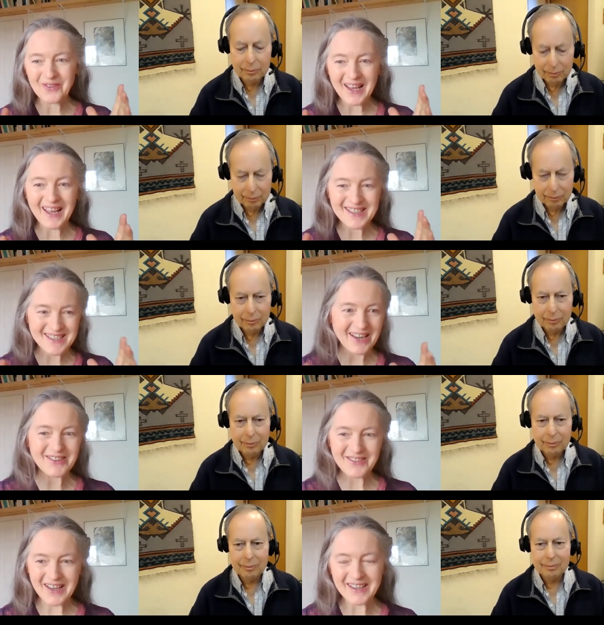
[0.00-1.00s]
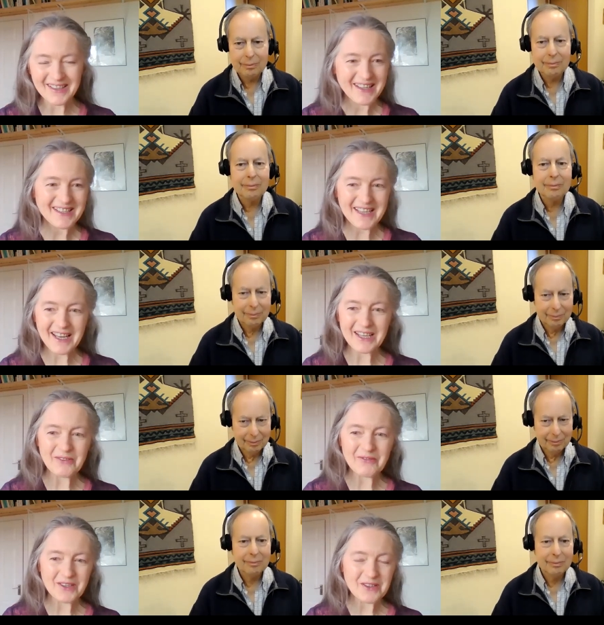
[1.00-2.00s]
Speaker 1: fledged out of that standing
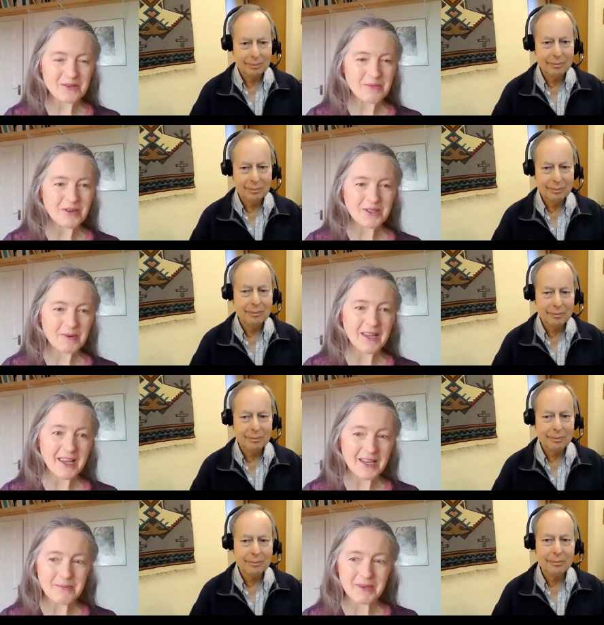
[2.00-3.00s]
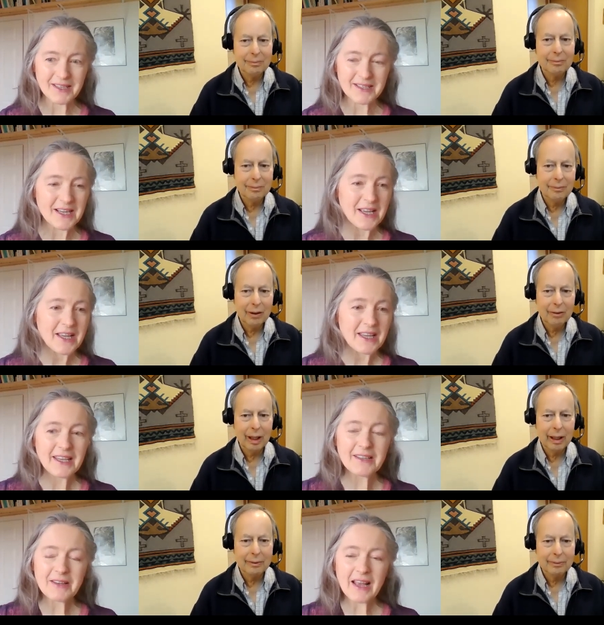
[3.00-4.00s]
in front of the mirrors by any means. Mm-hmm.
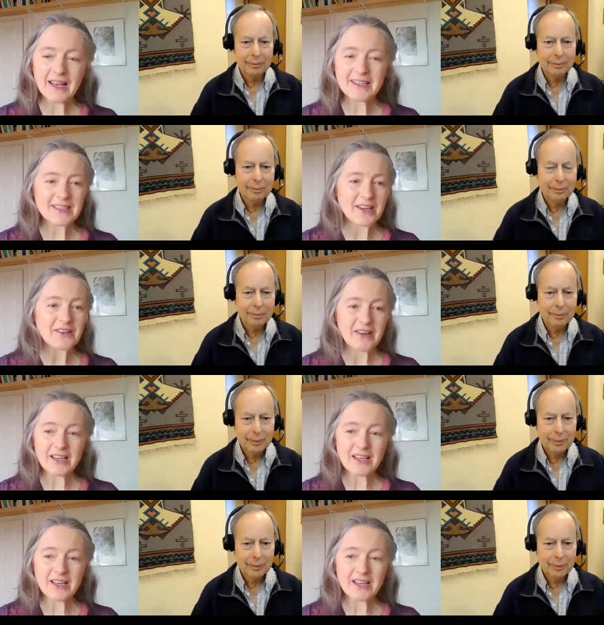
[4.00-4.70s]
Right. He, Alexander